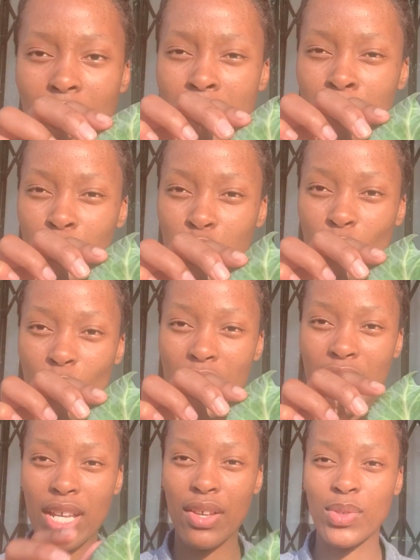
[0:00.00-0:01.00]
and mature
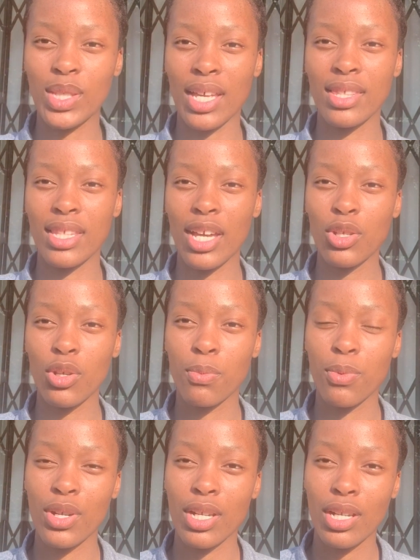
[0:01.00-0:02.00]
leaves, and then
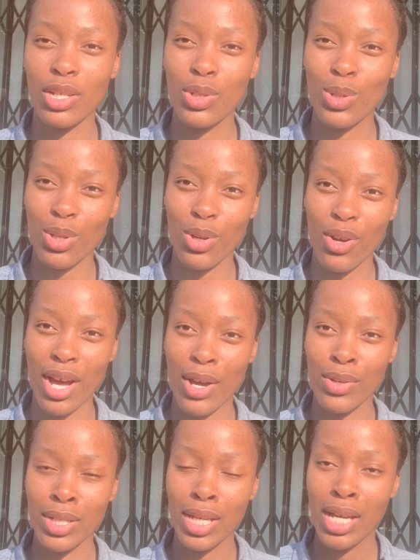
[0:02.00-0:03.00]
you'd put it into the
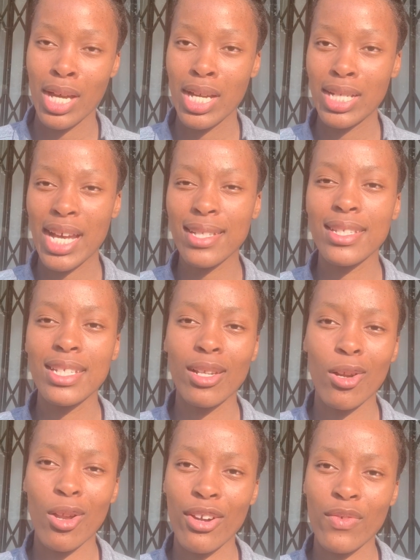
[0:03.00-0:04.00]
ground. Doesn't need
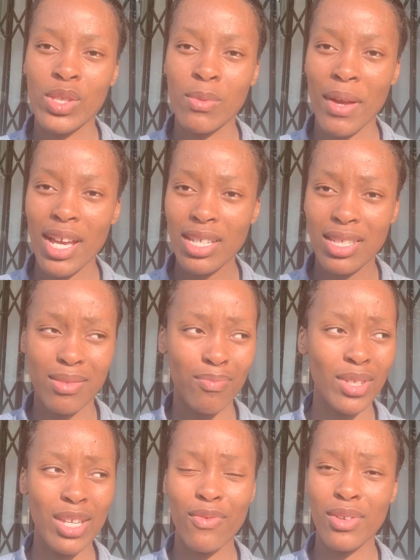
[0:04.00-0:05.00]
a lot of space.
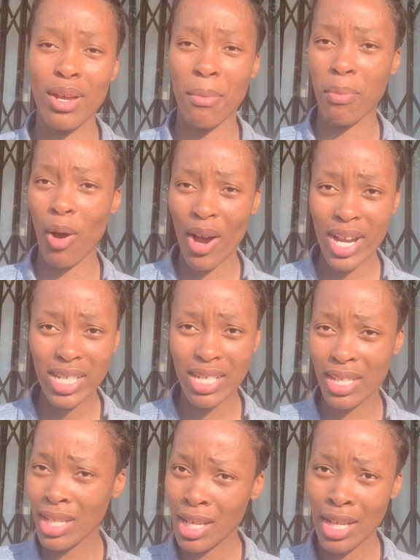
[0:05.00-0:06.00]
Even a
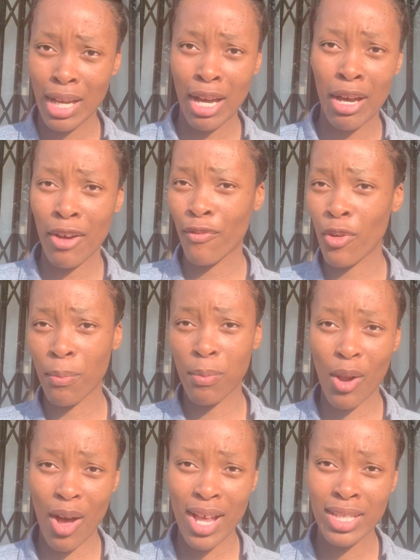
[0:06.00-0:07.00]
pot for
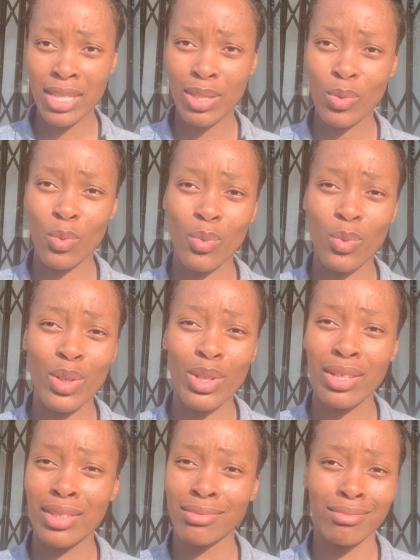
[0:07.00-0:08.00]
plants
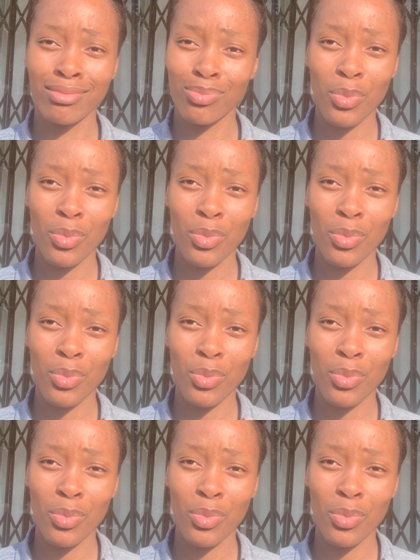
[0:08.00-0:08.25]
will